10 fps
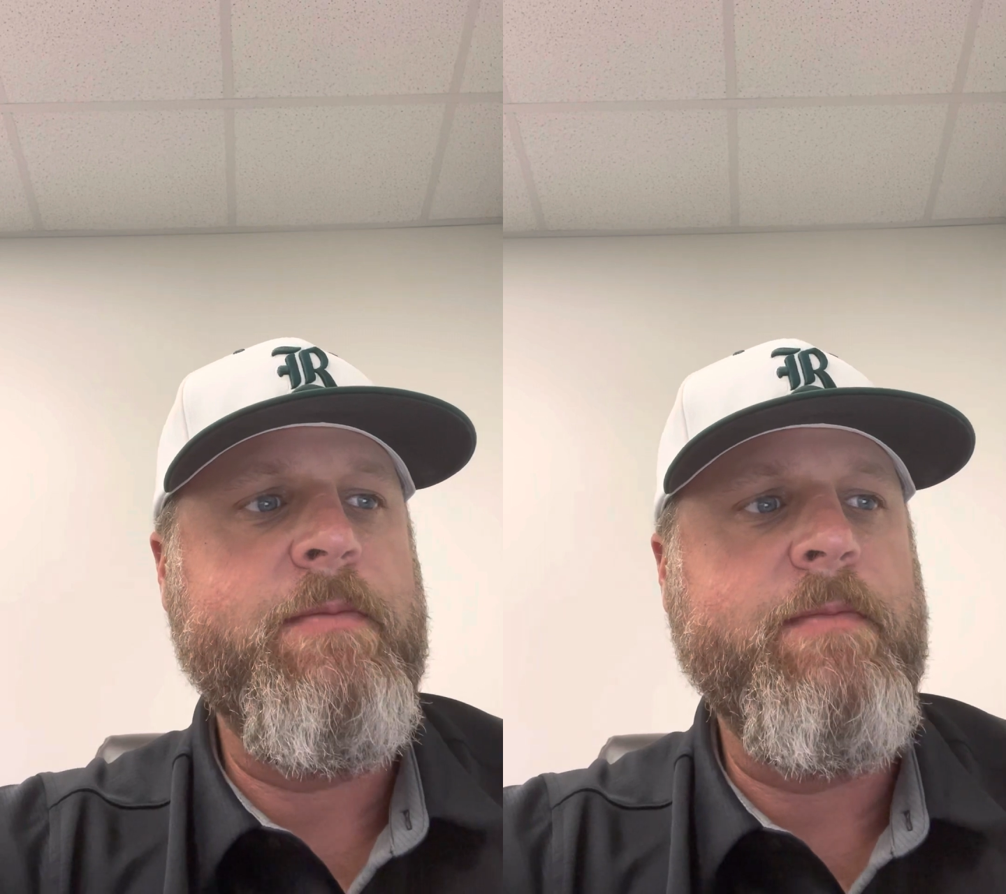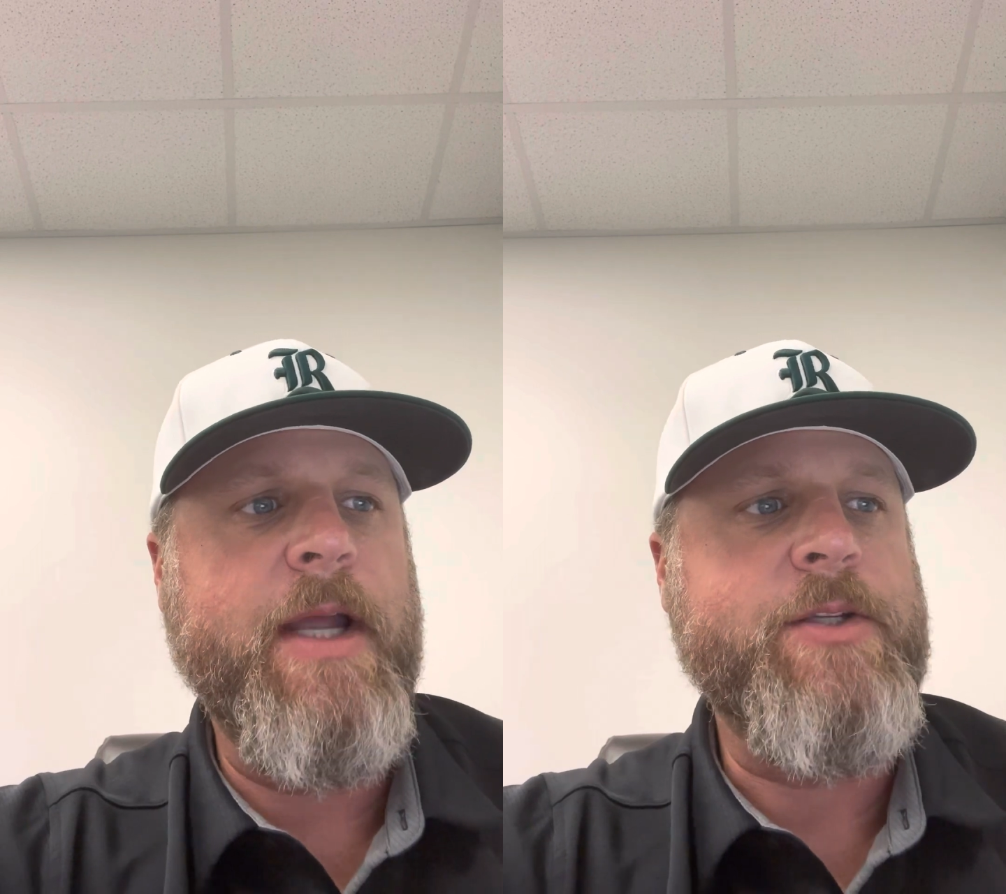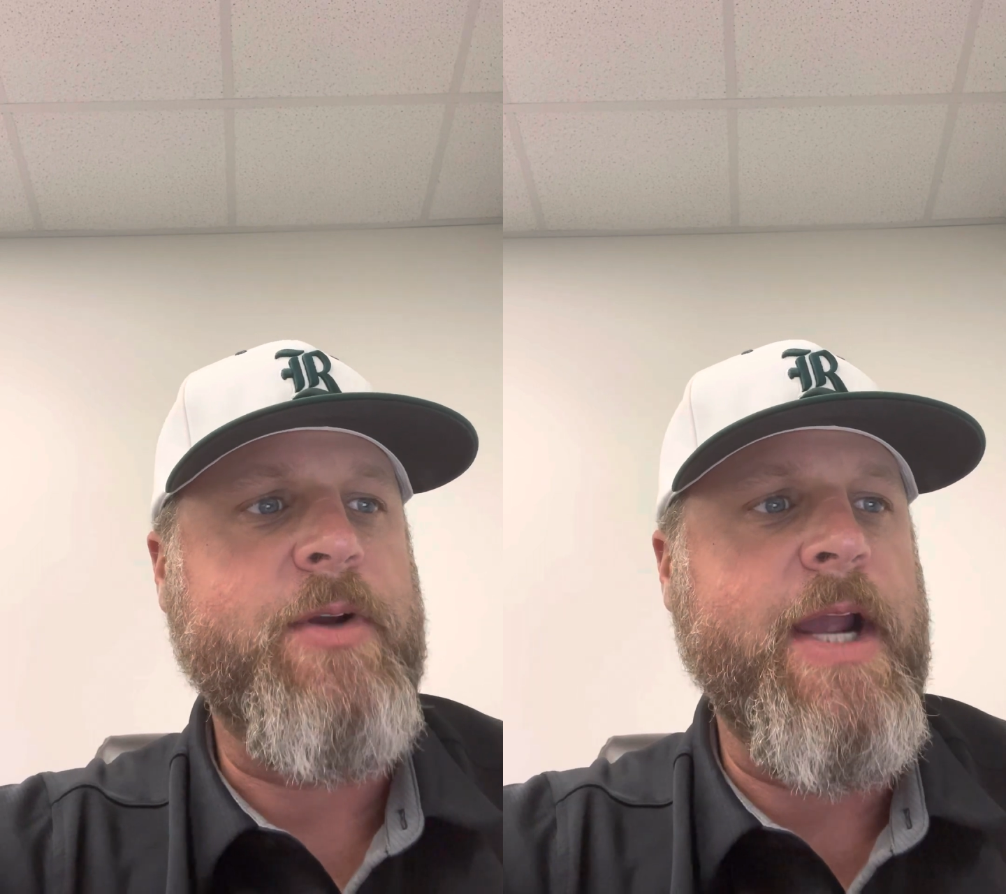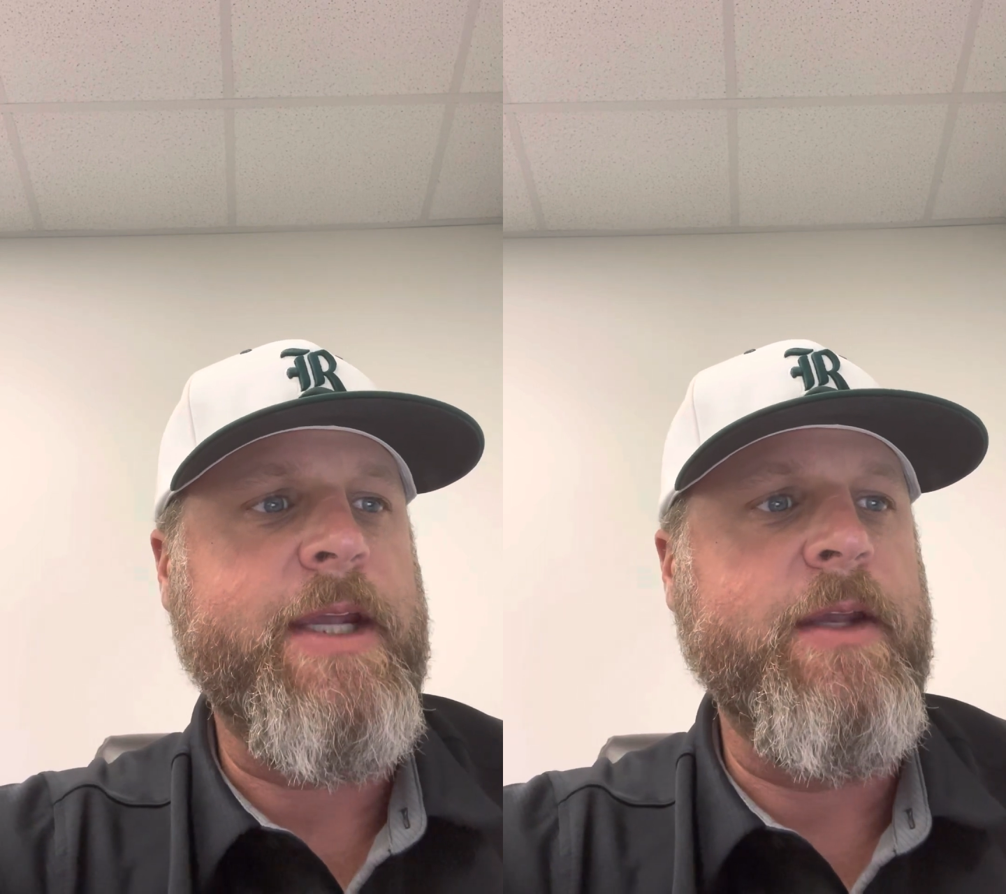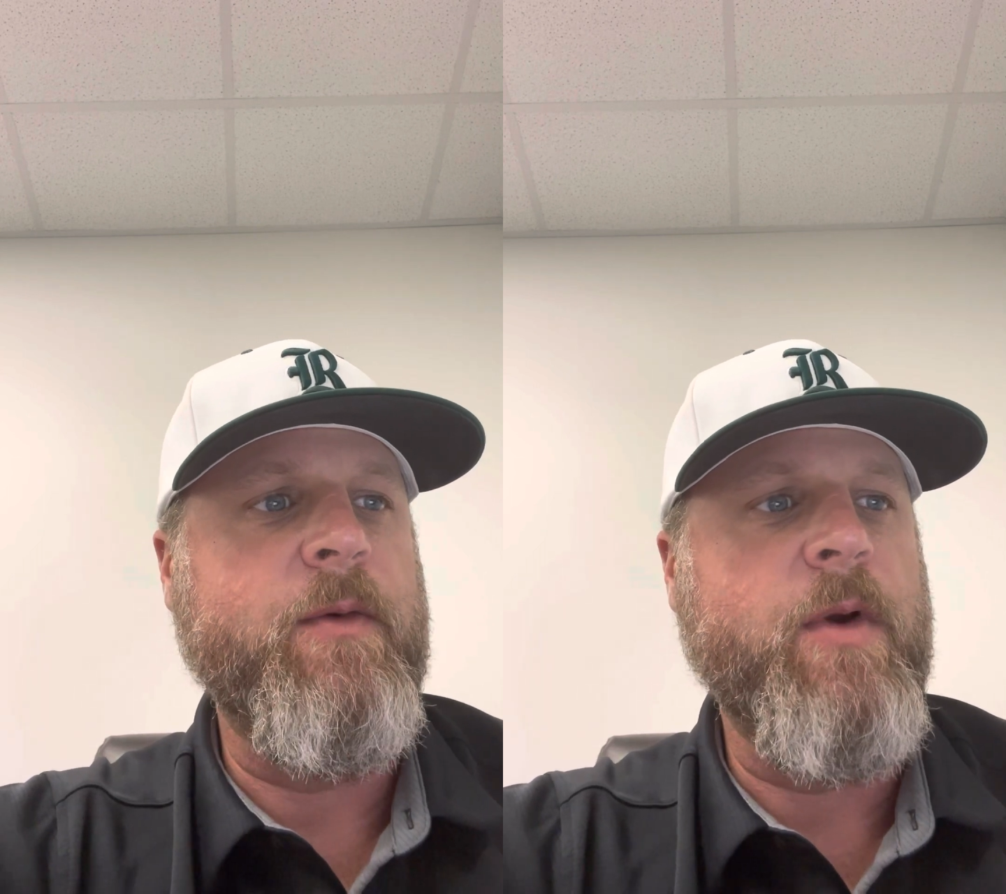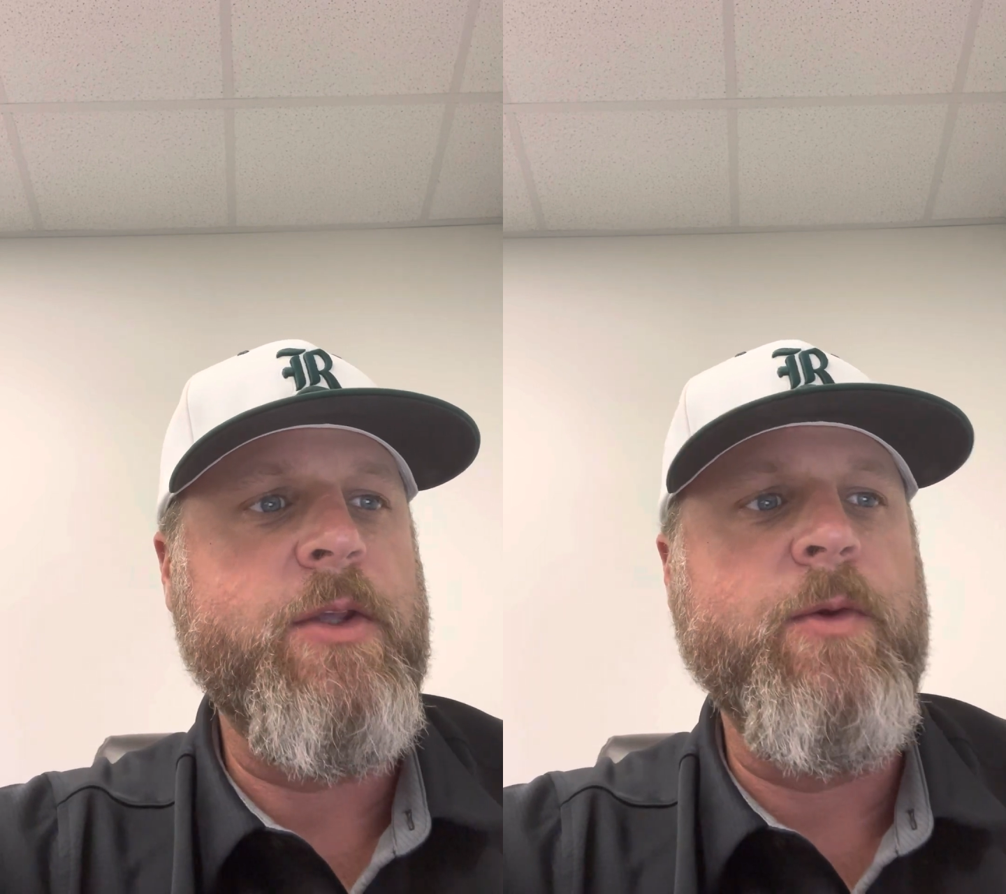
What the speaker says: by tracking what